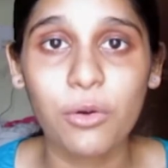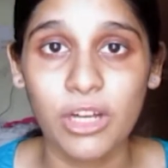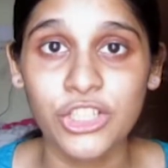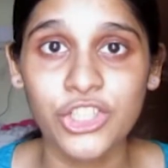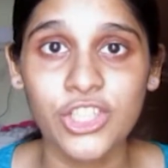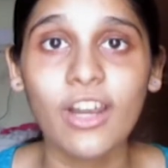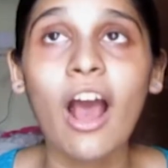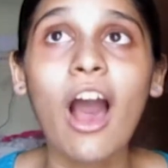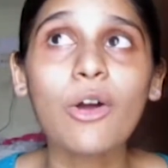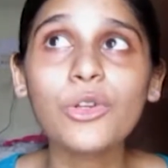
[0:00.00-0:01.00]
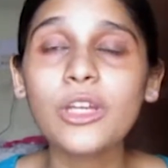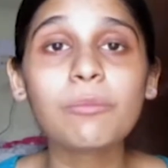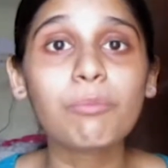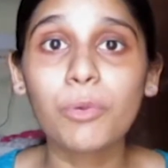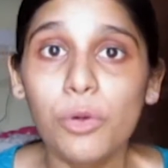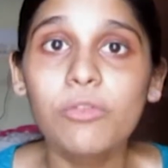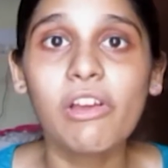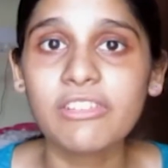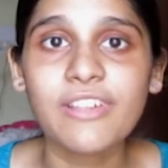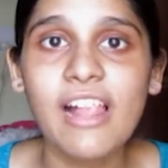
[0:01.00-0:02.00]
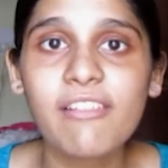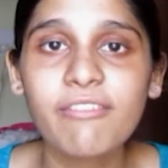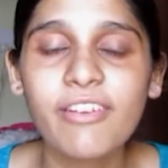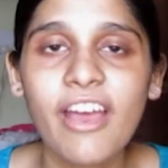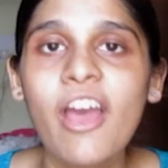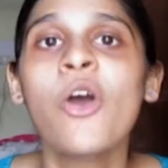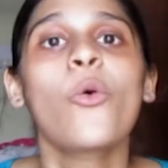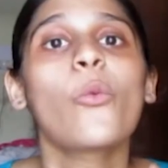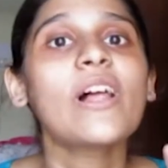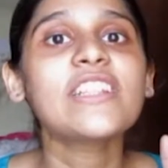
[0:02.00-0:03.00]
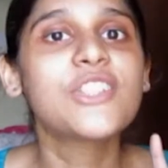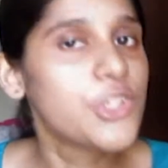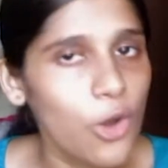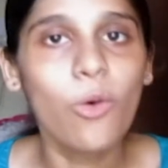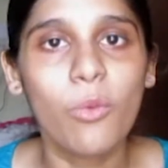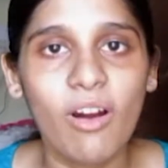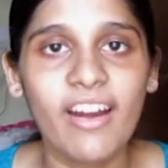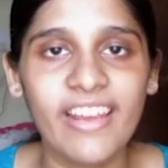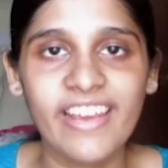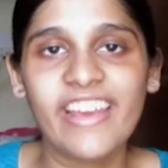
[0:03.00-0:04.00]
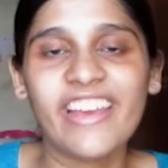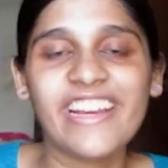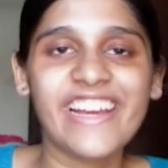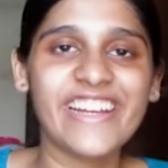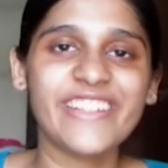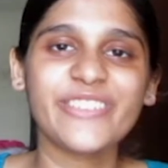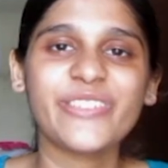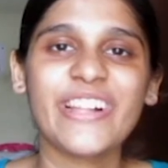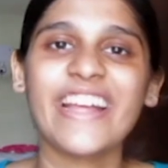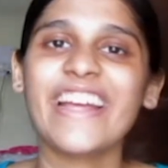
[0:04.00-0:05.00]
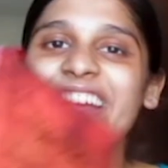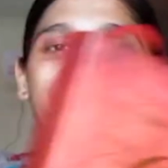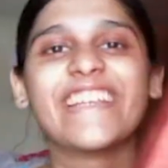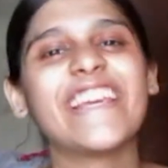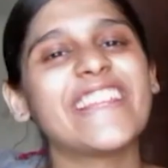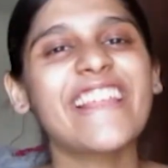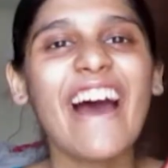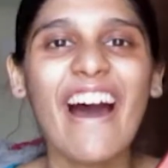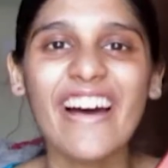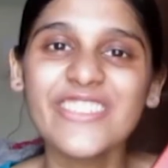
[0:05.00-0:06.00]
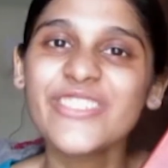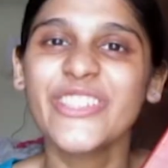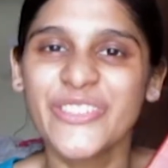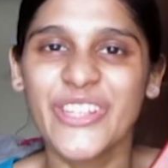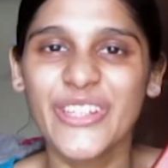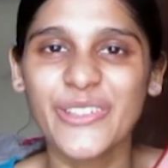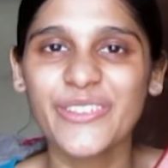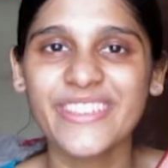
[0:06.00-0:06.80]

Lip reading: the question, how to improve yourself? Well, don't worry, because Geeta answers you.